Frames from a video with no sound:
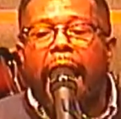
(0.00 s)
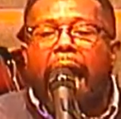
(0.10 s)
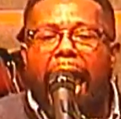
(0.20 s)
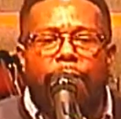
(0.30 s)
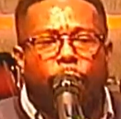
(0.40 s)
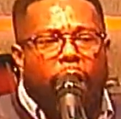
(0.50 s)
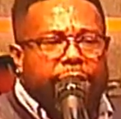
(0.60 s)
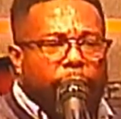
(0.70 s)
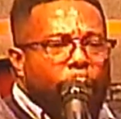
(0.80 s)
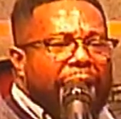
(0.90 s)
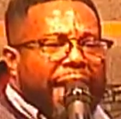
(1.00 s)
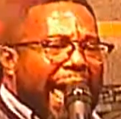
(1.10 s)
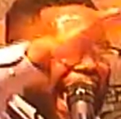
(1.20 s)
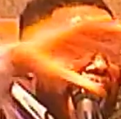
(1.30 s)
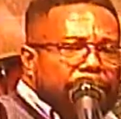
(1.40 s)
and wonder why the
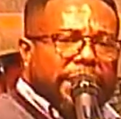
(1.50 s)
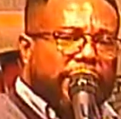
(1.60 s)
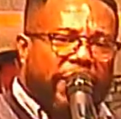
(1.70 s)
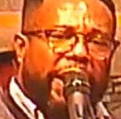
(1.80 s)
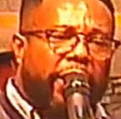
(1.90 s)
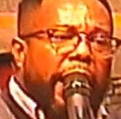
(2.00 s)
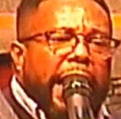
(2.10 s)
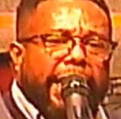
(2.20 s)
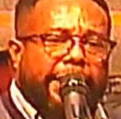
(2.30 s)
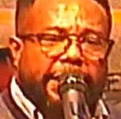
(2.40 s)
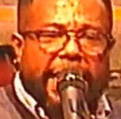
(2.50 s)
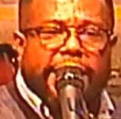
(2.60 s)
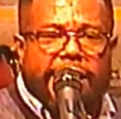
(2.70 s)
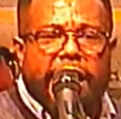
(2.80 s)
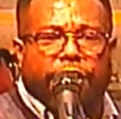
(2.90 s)
atmosphere is in
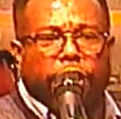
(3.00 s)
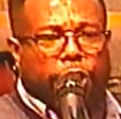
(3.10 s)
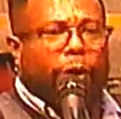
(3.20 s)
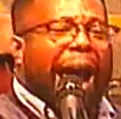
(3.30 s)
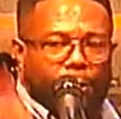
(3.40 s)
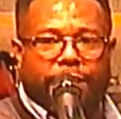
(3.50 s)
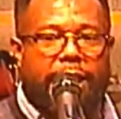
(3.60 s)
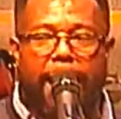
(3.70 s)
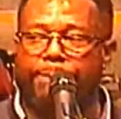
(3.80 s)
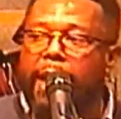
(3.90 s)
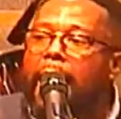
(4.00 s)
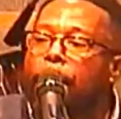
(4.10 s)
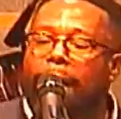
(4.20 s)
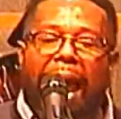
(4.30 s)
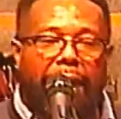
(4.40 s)
such a drought.
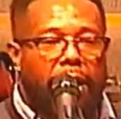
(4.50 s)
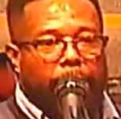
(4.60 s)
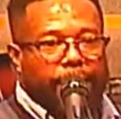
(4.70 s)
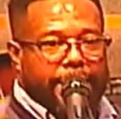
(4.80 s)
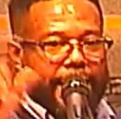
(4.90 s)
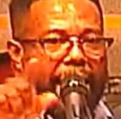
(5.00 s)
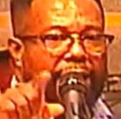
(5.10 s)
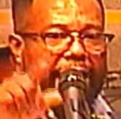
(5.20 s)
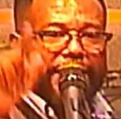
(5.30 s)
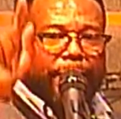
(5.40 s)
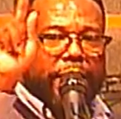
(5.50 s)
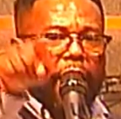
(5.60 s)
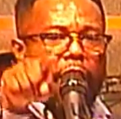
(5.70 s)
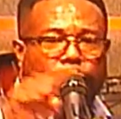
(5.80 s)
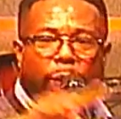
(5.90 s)
What I come to tell you is
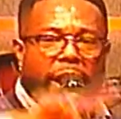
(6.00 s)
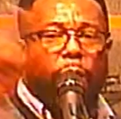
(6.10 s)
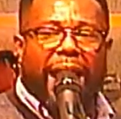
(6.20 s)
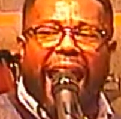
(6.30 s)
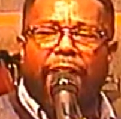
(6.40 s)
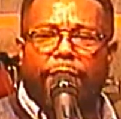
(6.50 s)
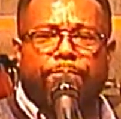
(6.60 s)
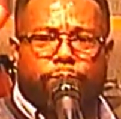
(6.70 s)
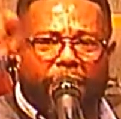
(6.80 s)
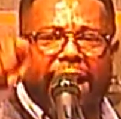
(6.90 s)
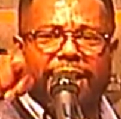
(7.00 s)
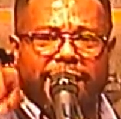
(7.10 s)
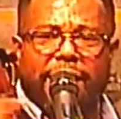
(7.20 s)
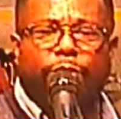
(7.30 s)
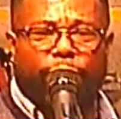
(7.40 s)
because we don't have the
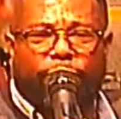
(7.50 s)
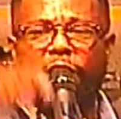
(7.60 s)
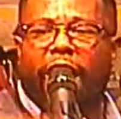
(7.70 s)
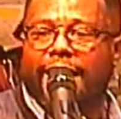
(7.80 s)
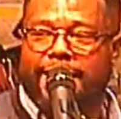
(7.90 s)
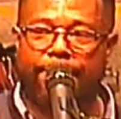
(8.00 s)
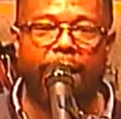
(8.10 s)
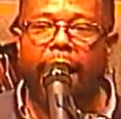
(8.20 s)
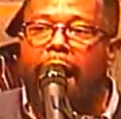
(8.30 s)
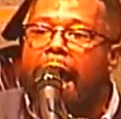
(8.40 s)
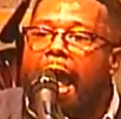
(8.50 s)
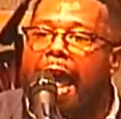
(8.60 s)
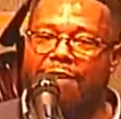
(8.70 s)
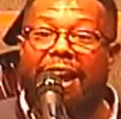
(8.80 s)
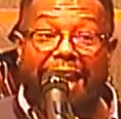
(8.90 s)
praises on the front.
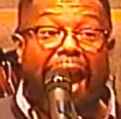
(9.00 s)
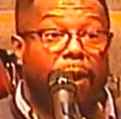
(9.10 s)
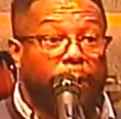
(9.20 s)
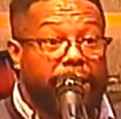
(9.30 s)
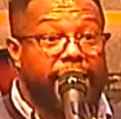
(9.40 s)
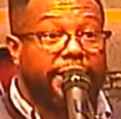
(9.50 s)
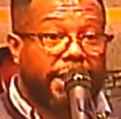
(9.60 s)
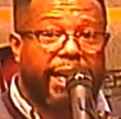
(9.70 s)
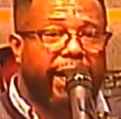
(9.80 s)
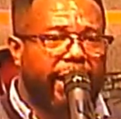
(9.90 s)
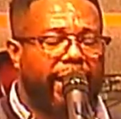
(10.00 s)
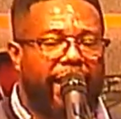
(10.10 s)
Have I got a witness here?